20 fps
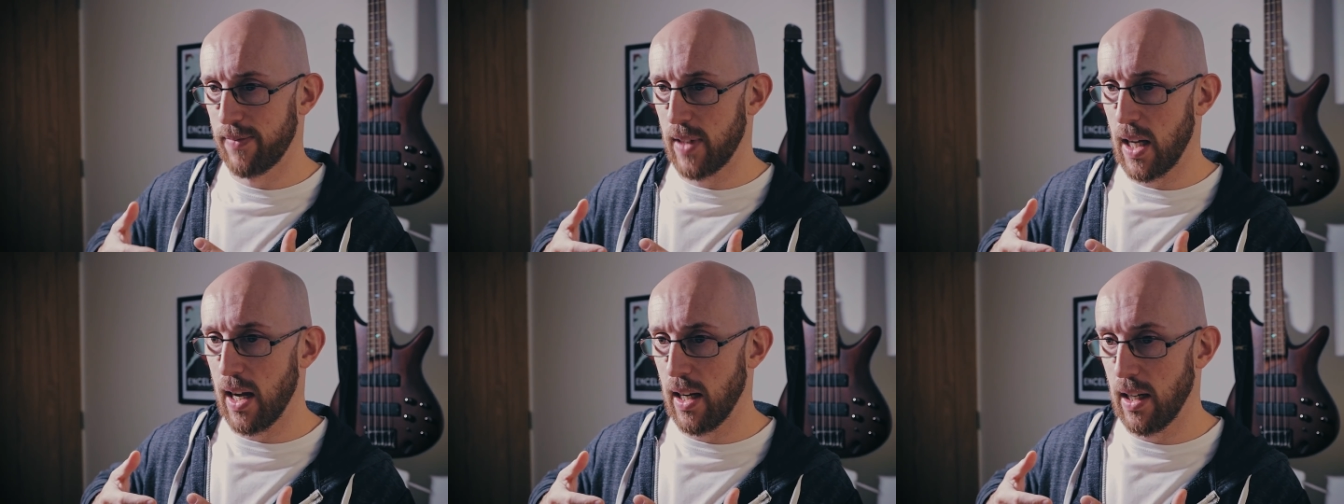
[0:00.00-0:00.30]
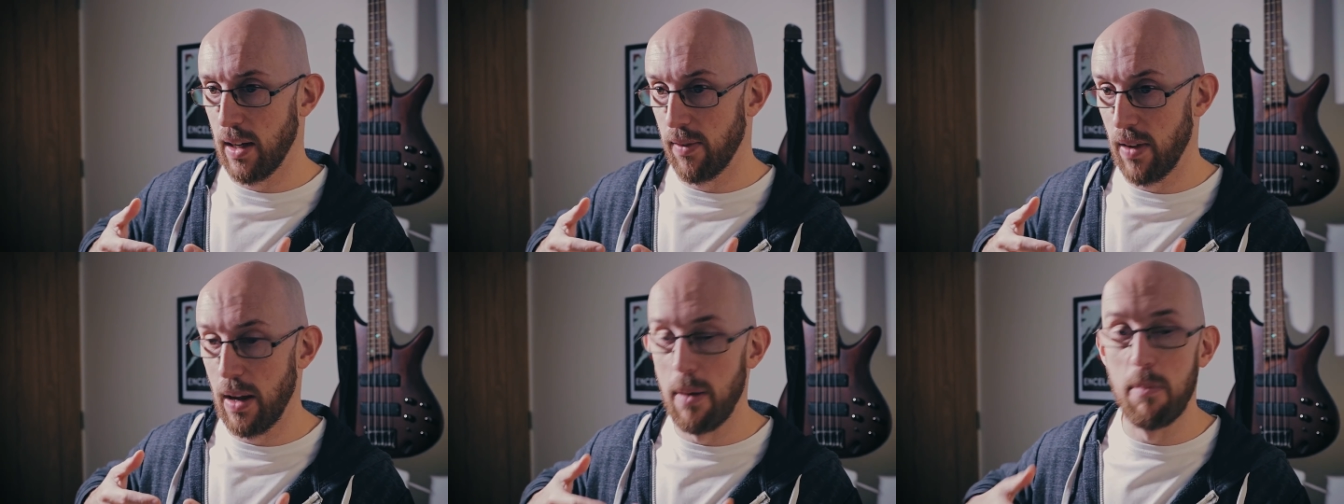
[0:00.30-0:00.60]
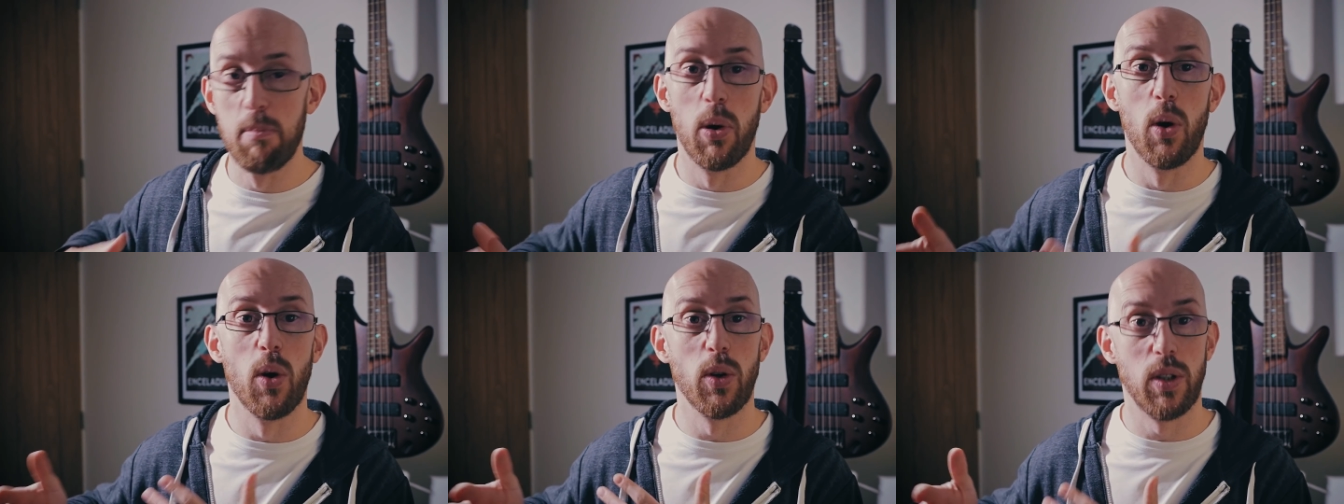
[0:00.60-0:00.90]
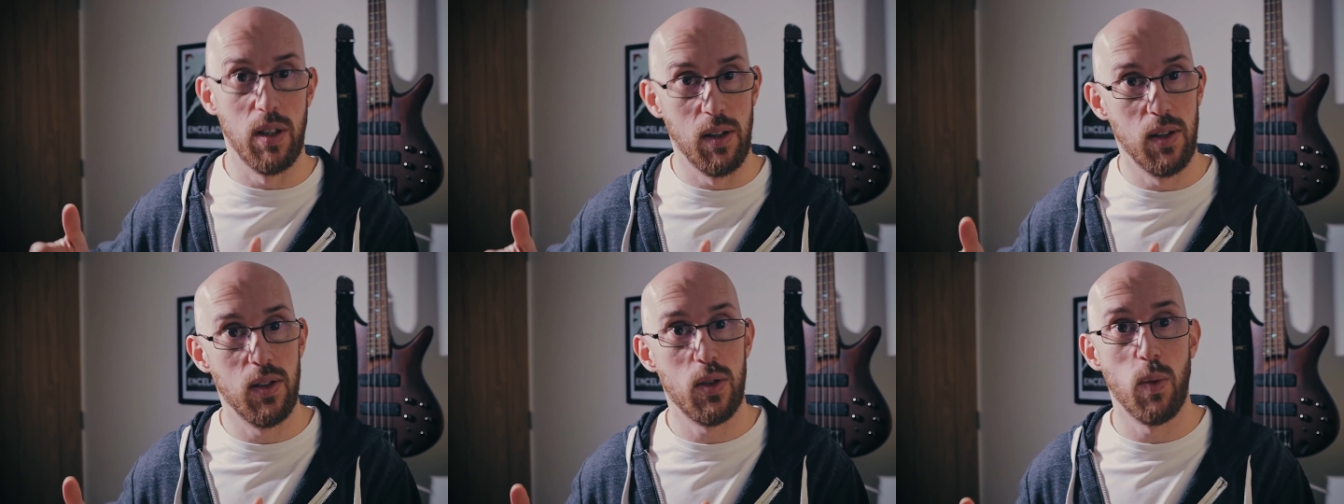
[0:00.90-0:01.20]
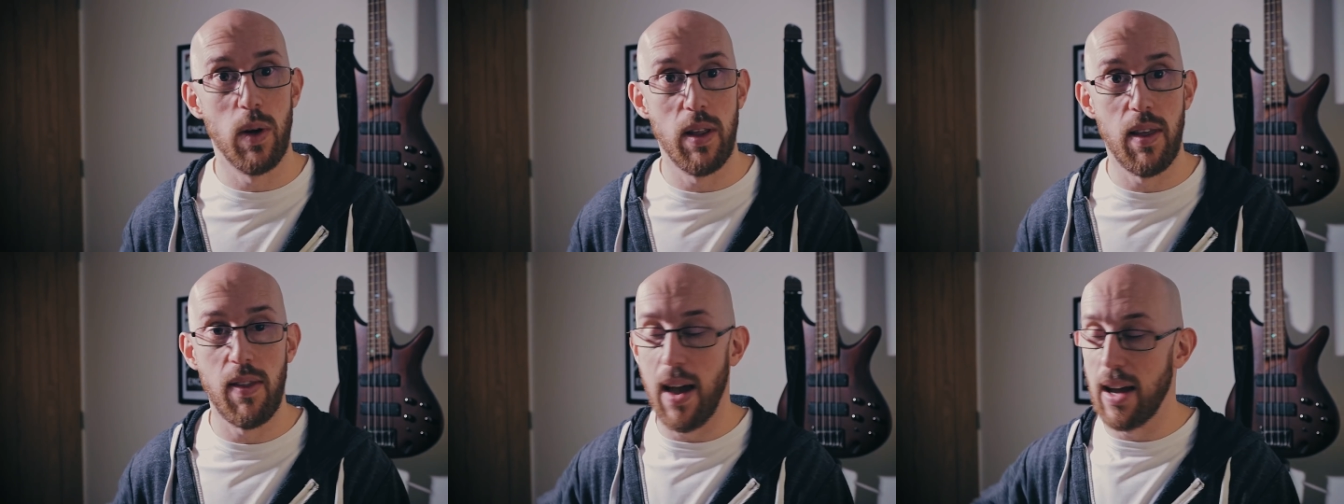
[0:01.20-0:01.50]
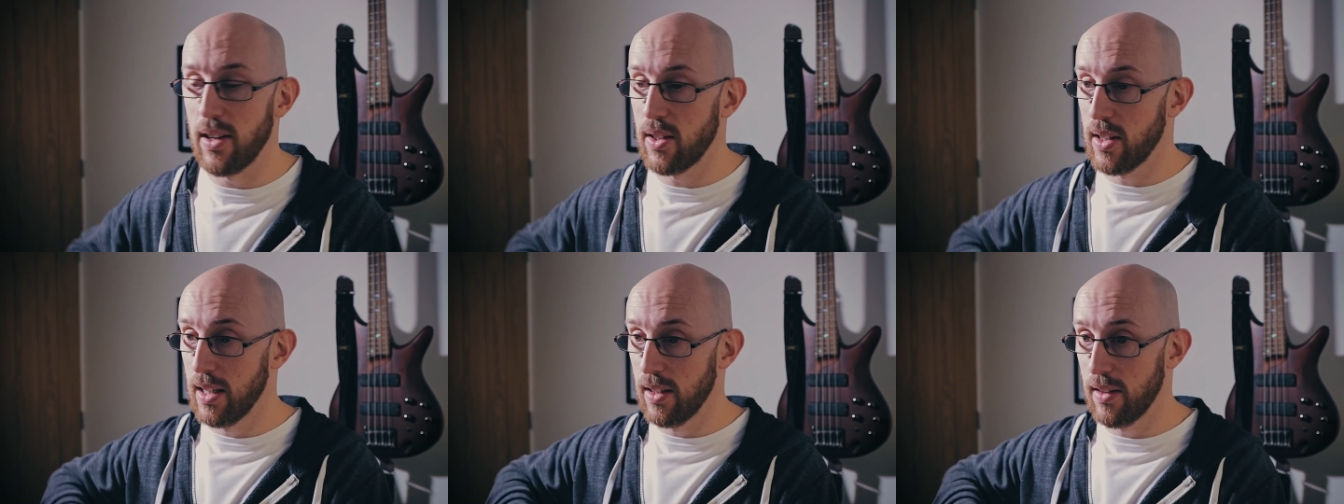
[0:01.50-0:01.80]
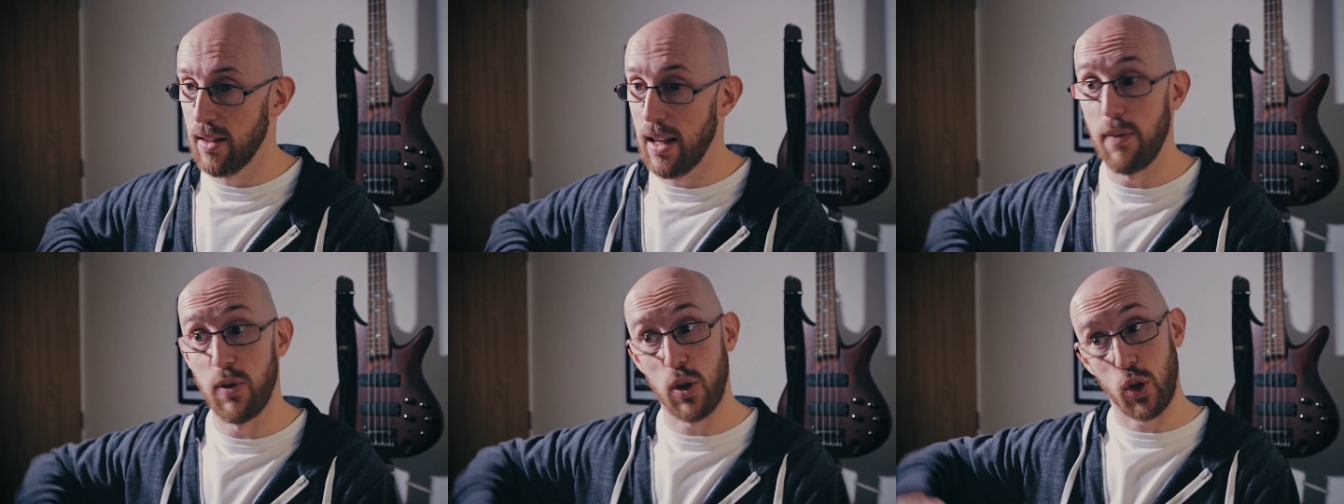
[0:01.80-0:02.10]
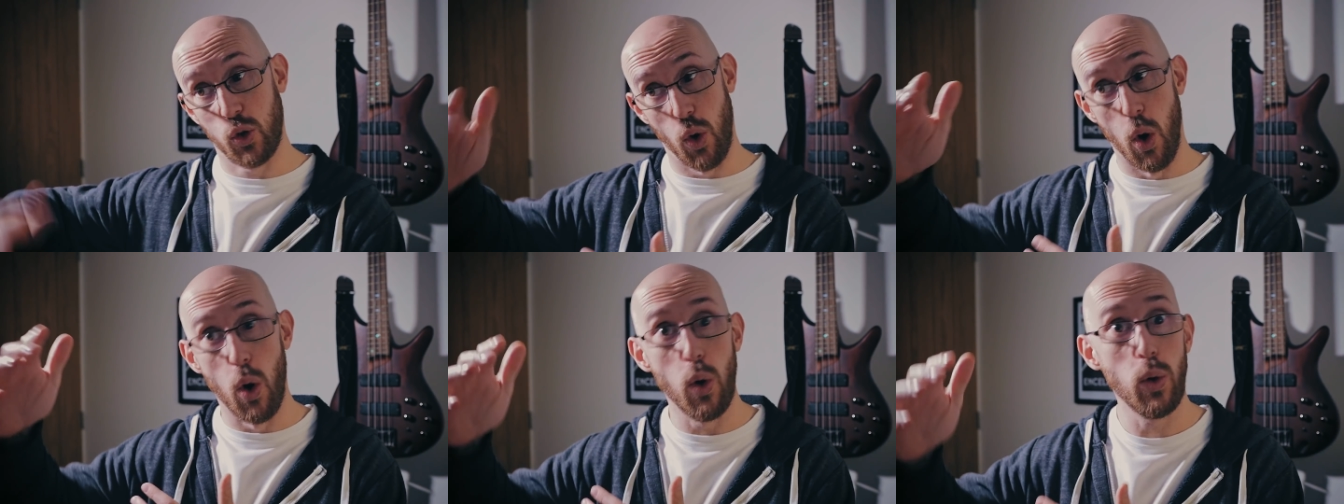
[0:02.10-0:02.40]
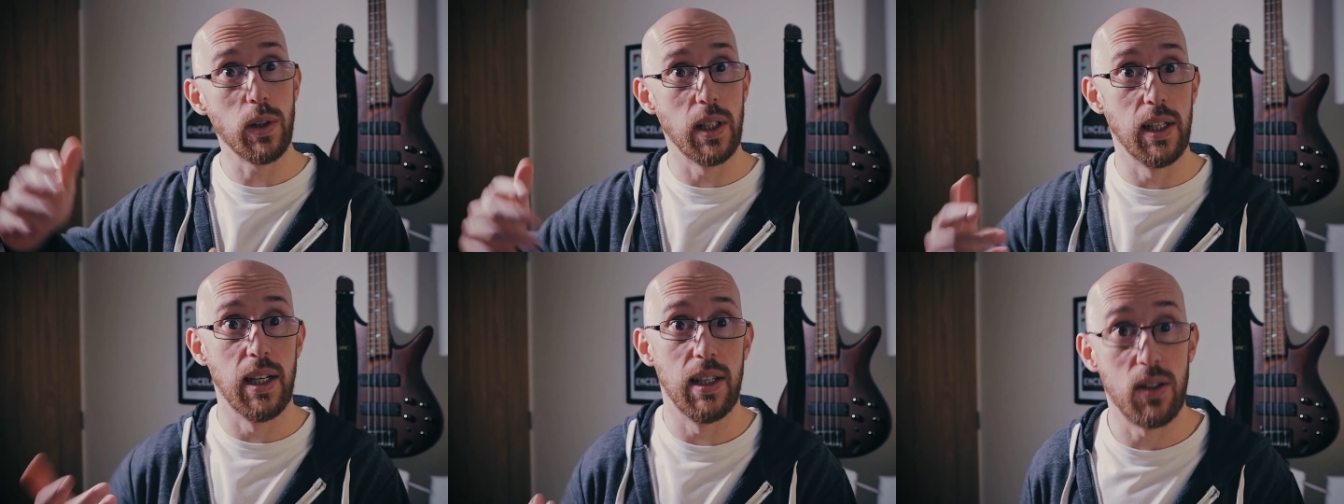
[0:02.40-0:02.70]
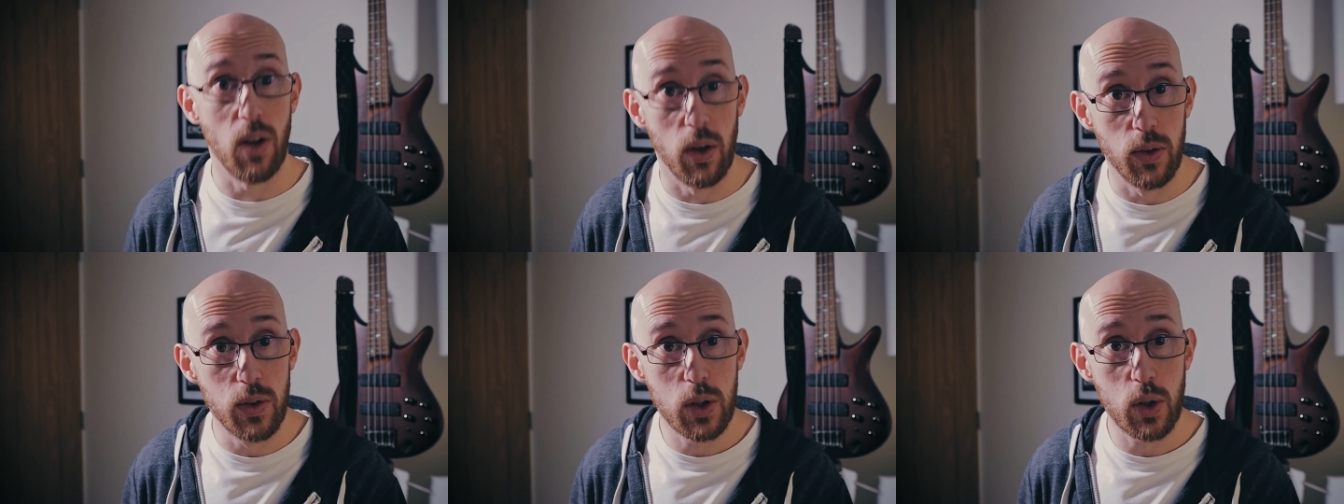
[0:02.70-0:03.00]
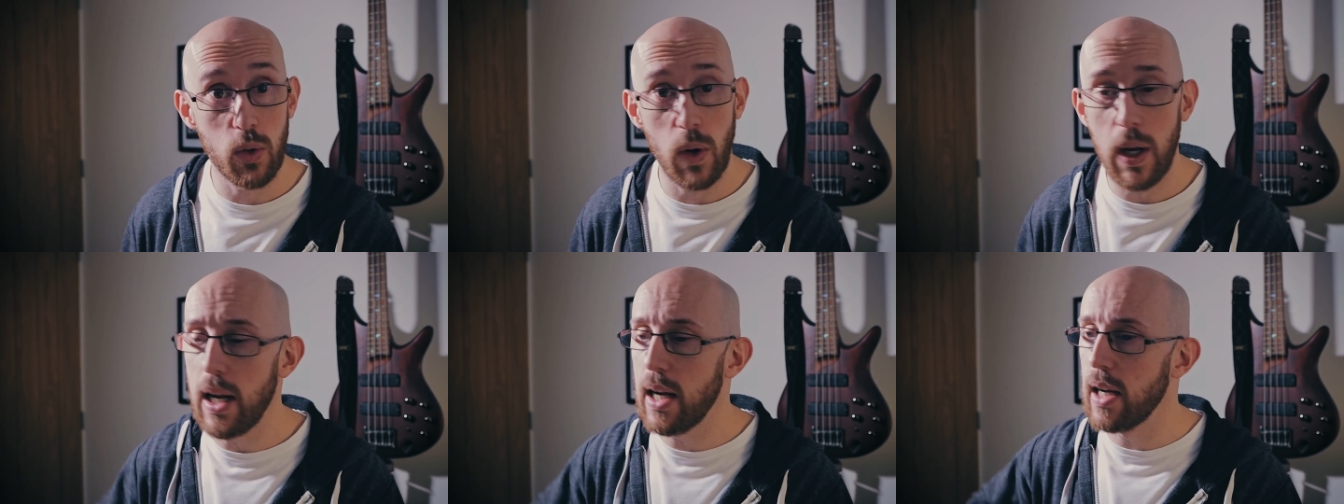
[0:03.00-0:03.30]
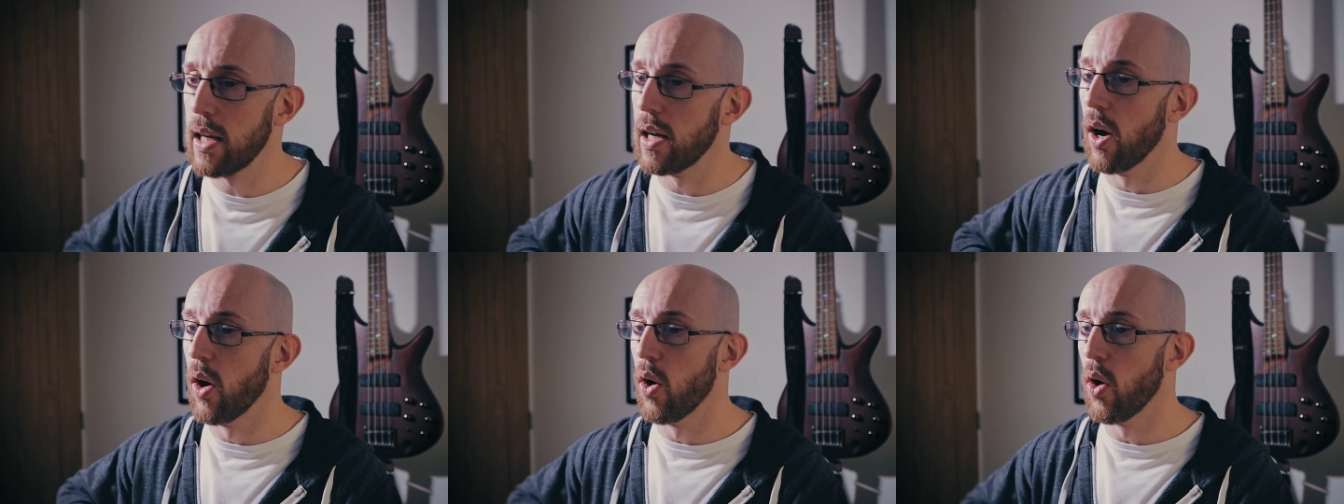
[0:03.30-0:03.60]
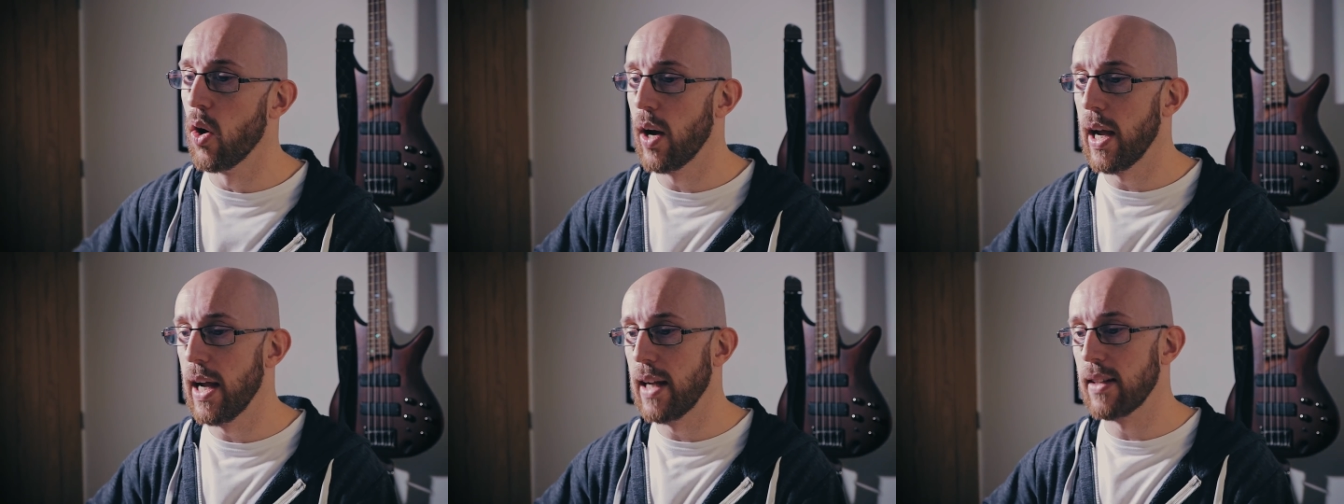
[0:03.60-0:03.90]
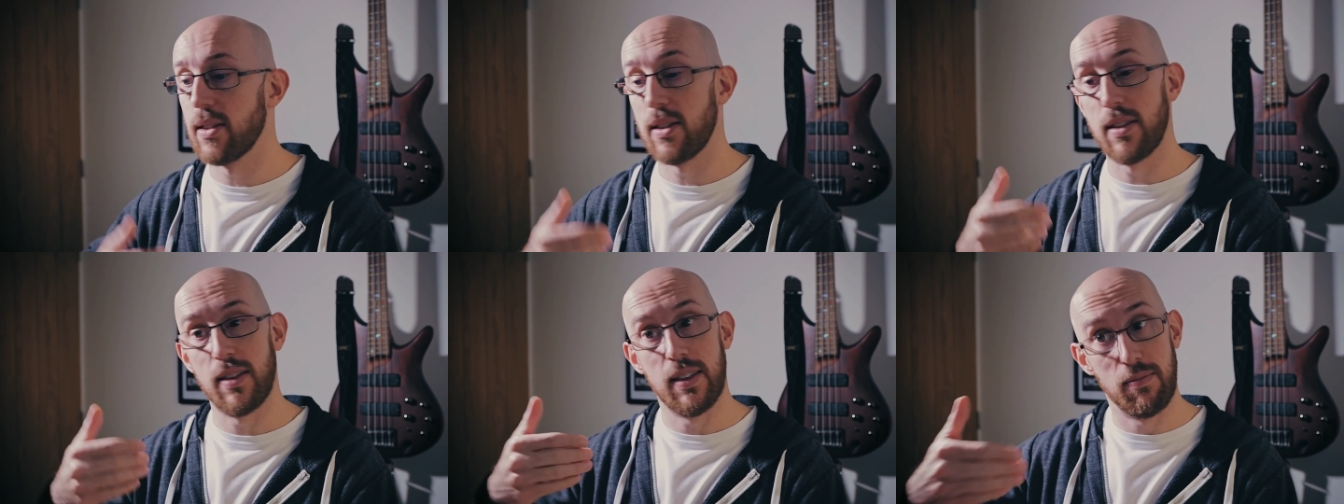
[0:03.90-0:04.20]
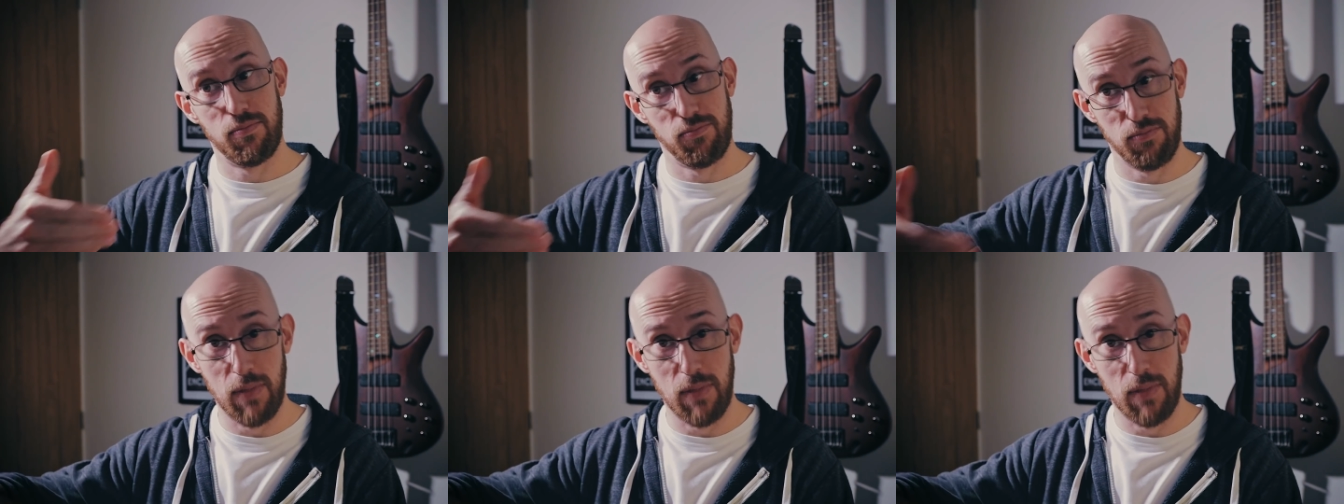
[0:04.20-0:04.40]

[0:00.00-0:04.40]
kind of importance, whether that's it, they've scrolled and it's on screen, or it's,